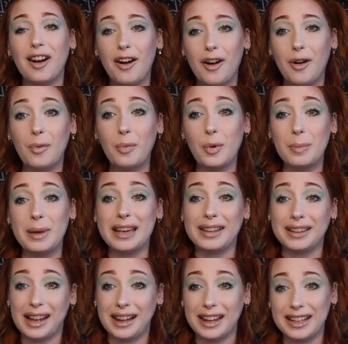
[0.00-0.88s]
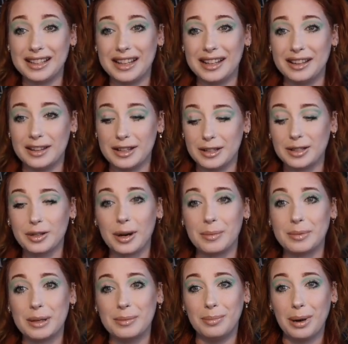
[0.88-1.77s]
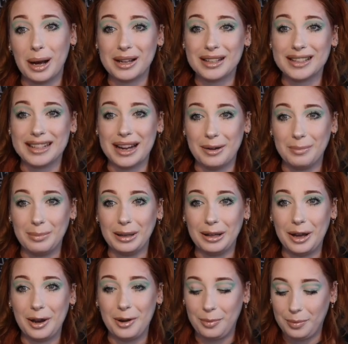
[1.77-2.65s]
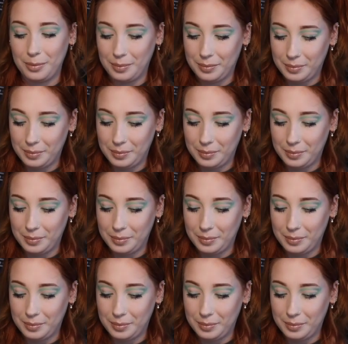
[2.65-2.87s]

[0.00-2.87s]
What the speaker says: All will be in the links in the description box down below.